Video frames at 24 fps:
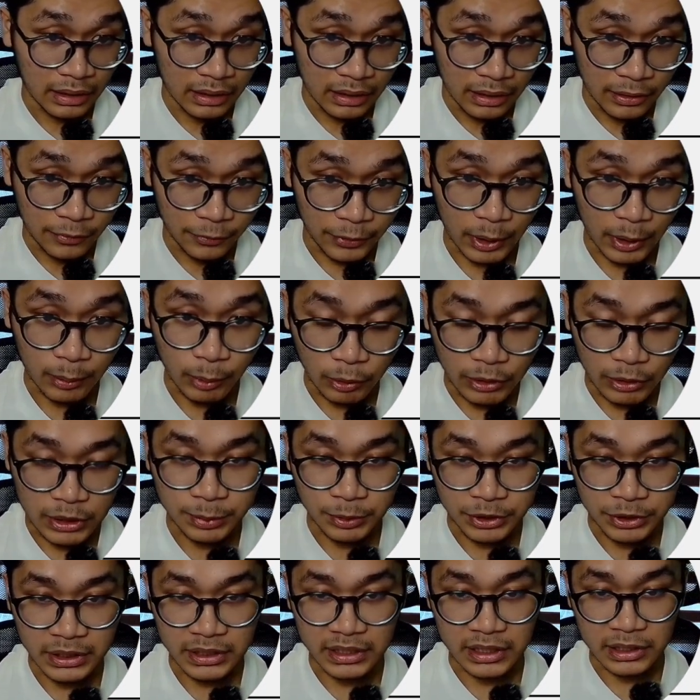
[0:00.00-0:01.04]
verb always
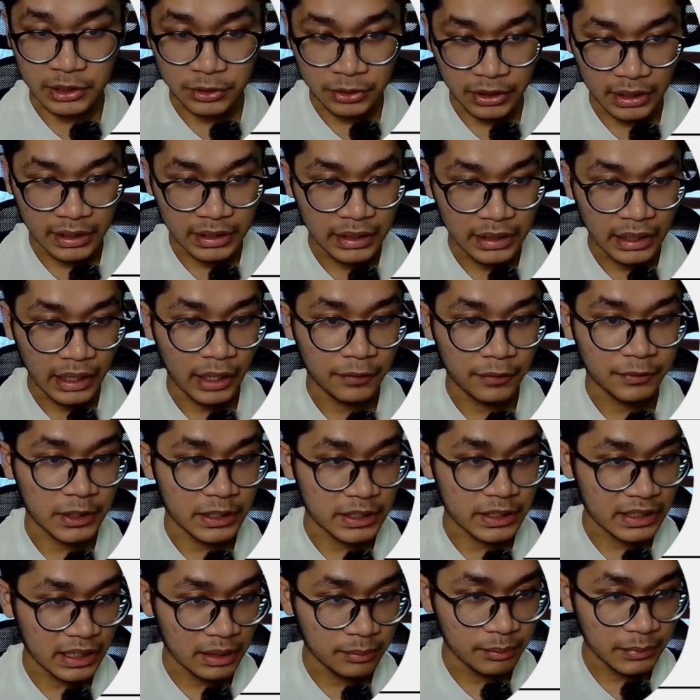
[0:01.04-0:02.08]
position 2, after
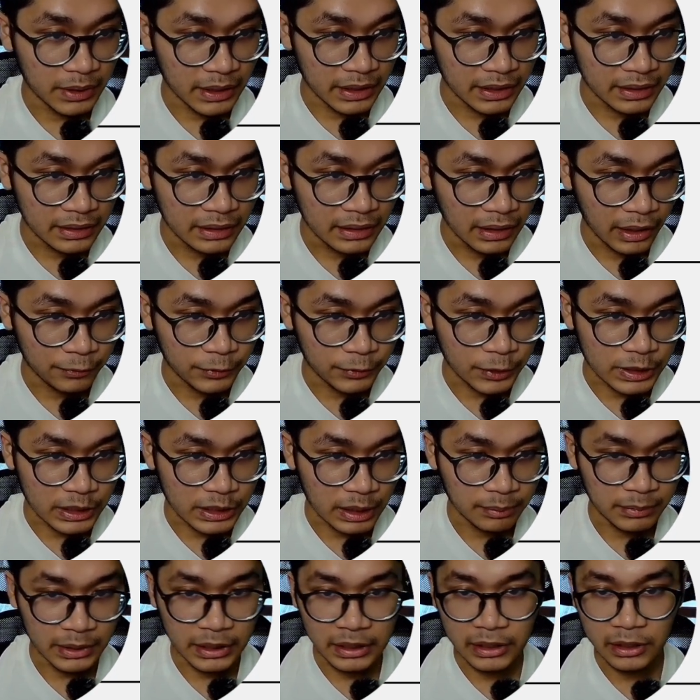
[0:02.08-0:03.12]
something,
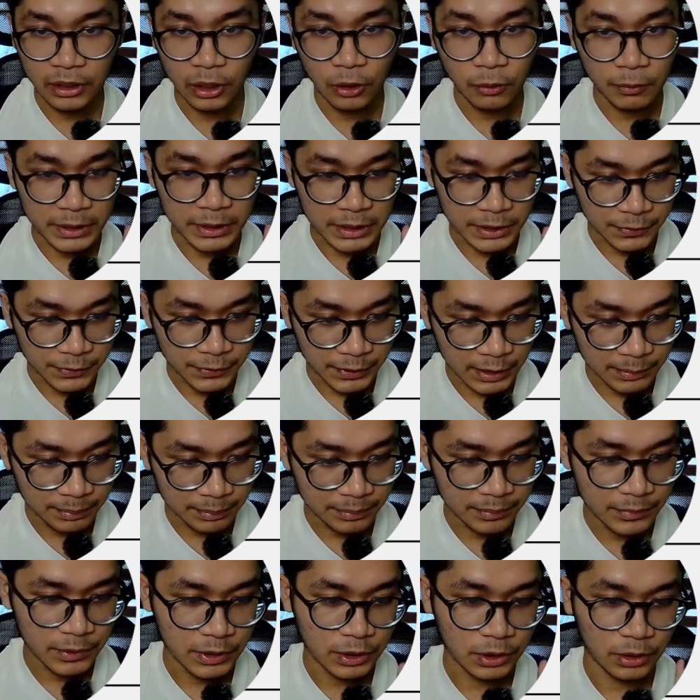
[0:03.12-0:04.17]
always verb.
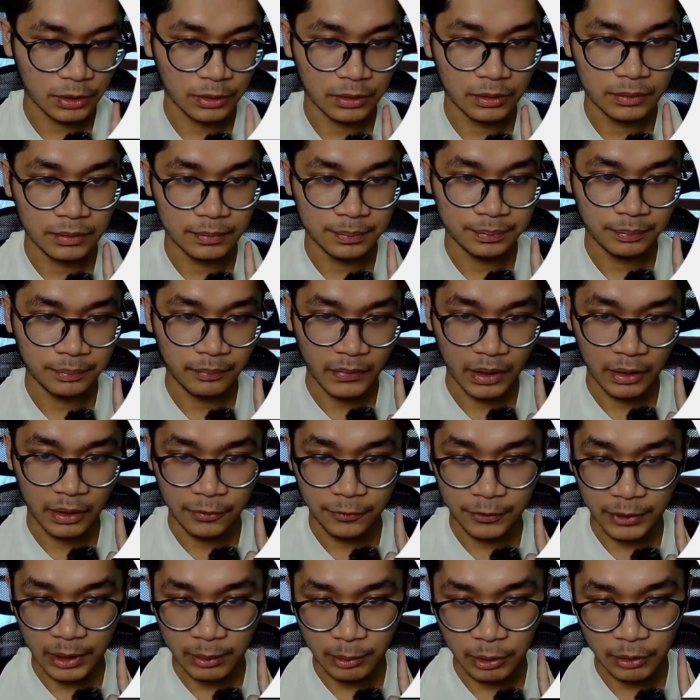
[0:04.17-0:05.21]
So
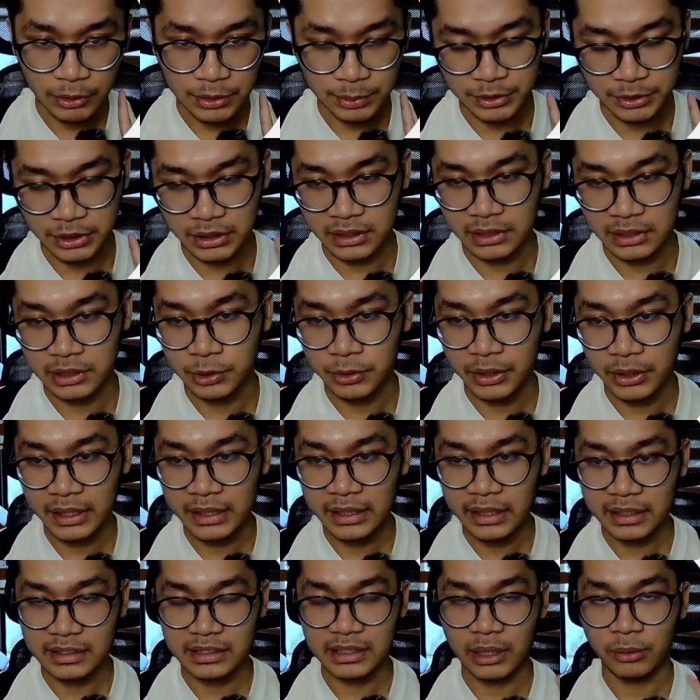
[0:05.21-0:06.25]
verb always position 2,
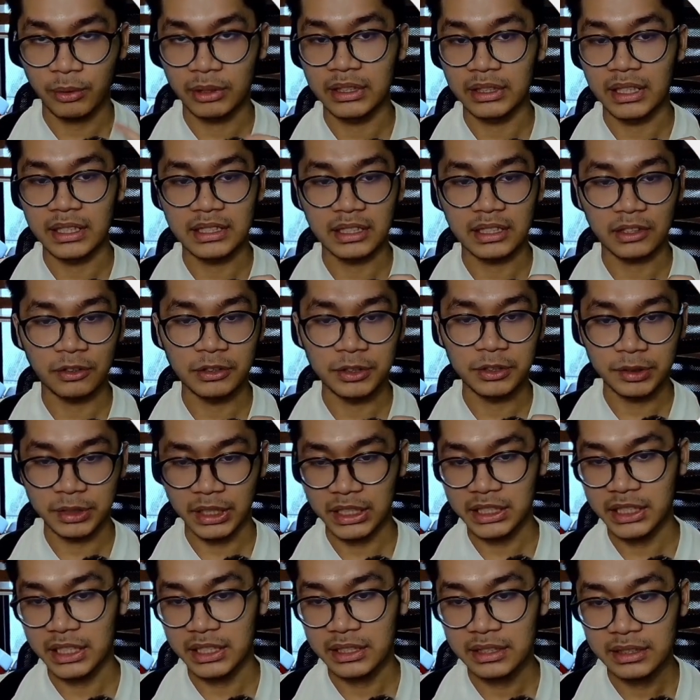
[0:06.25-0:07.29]
except when there's a
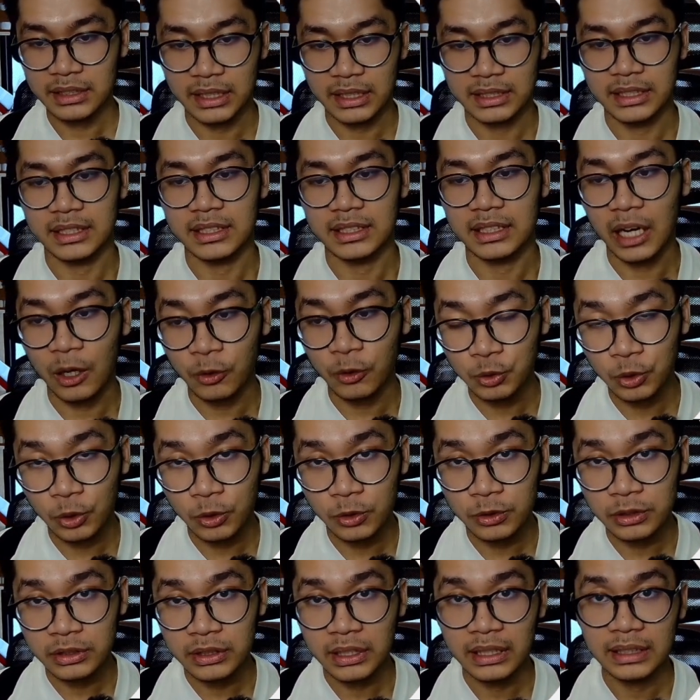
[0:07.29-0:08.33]
conjugation, such as
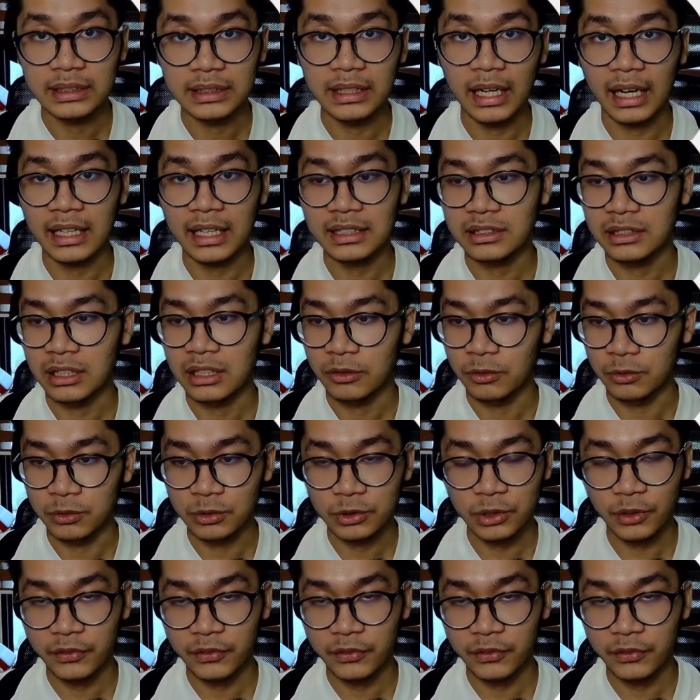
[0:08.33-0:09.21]
audos, das, und so